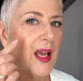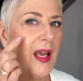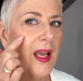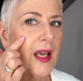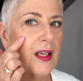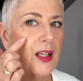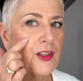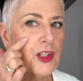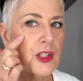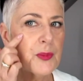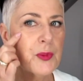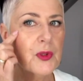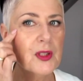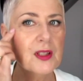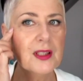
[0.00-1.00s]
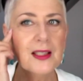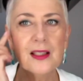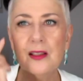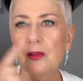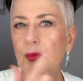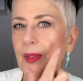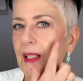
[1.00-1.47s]
And I just put a
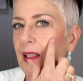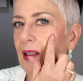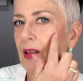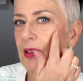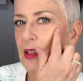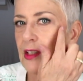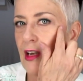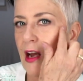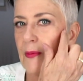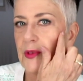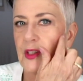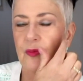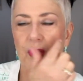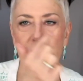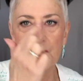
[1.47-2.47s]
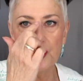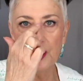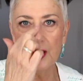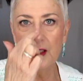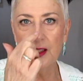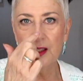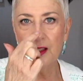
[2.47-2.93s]
little bit on the tops of my
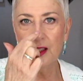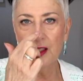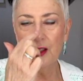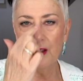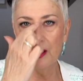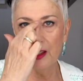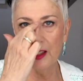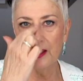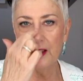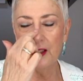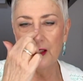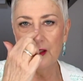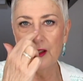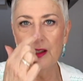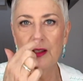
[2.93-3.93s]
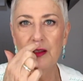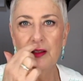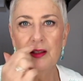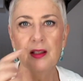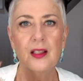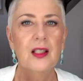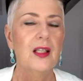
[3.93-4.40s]
cheek here and
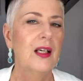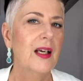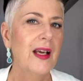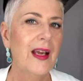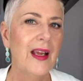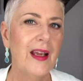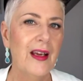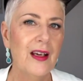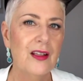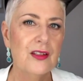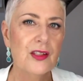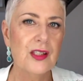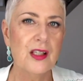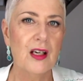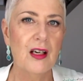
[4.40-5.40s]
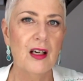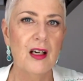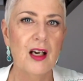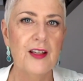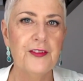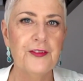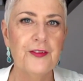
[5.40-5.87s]
here. And
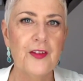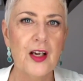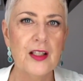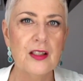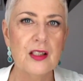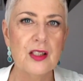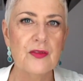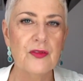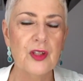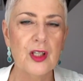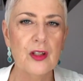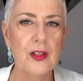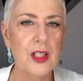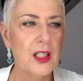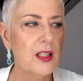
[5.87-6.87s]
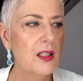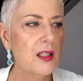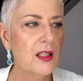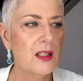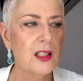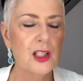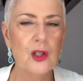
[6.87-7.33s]
I find it's very,
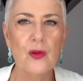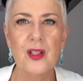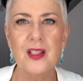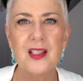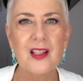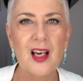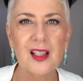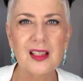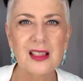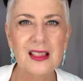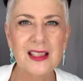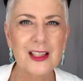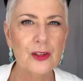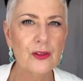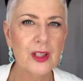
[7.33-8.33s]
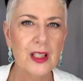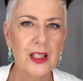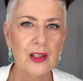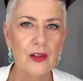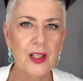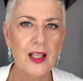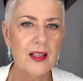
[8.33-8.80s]
it's not glittery
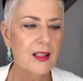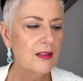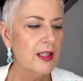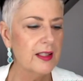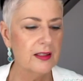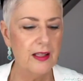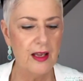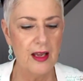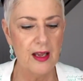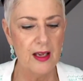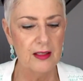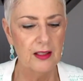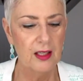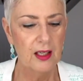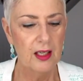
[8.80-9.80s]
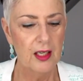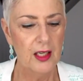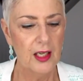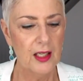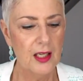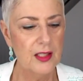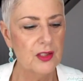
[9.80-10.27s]
or anything like that.
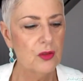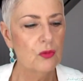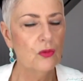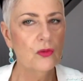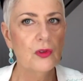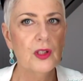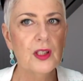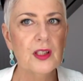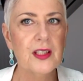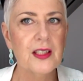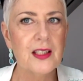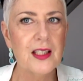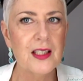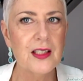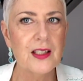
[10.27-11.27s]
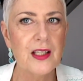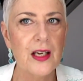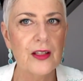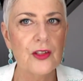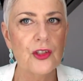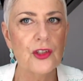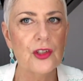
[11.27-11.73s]
It has a really neat
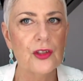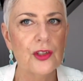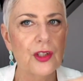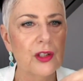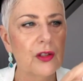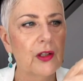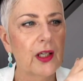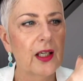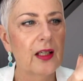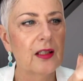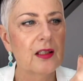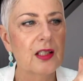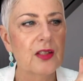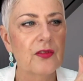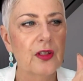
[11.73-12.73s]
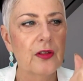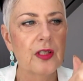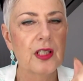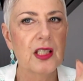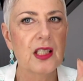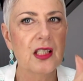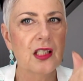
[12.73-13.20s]
texture to it. It's very
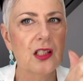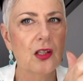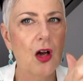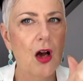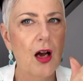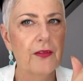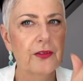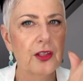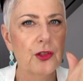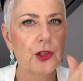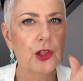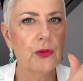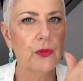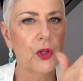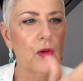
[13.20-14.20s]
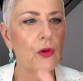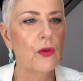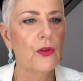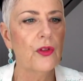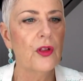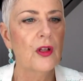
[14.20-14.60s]
soft and smooth.